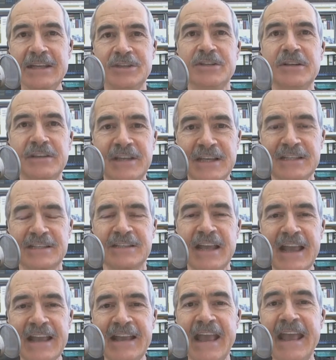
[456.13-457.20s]
into
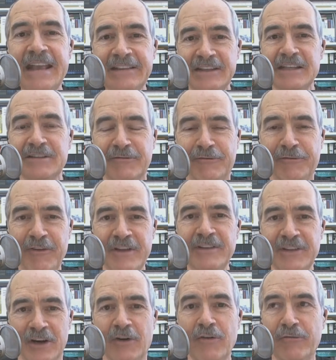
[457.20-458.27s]
this
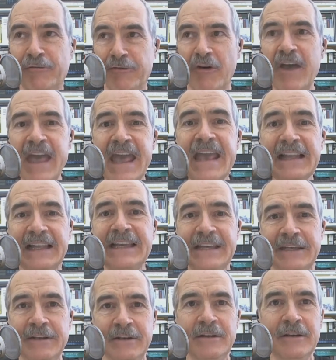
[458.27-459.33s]

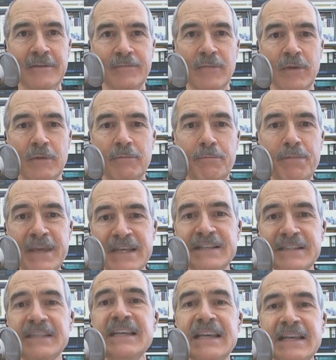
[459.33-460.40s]
alien
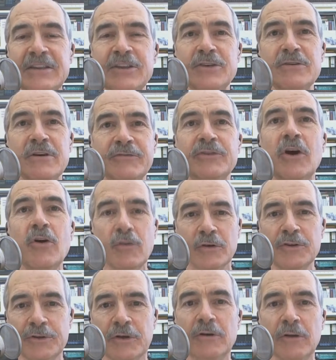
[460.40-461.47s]
PC that you have no
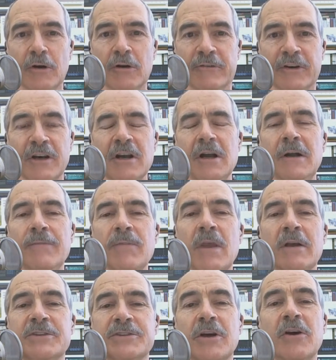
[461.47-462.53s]
control over.
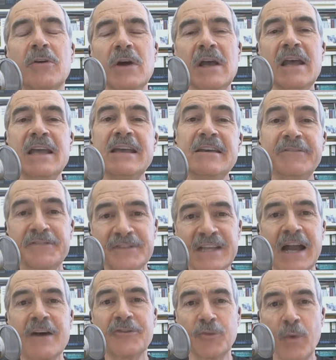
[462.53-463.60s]
So if
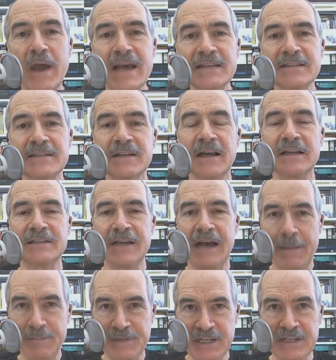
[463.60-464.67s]
Southwest
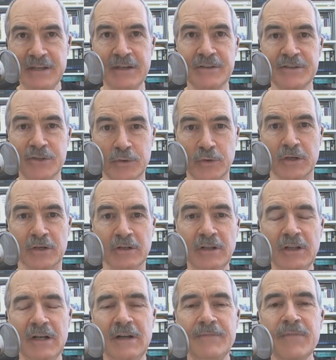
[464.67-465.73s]
adopted
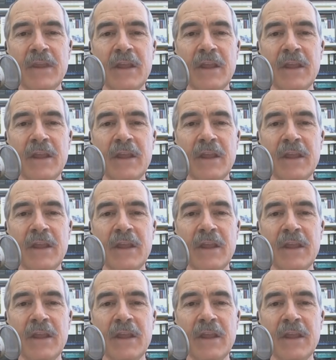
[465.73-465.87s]
SQRL,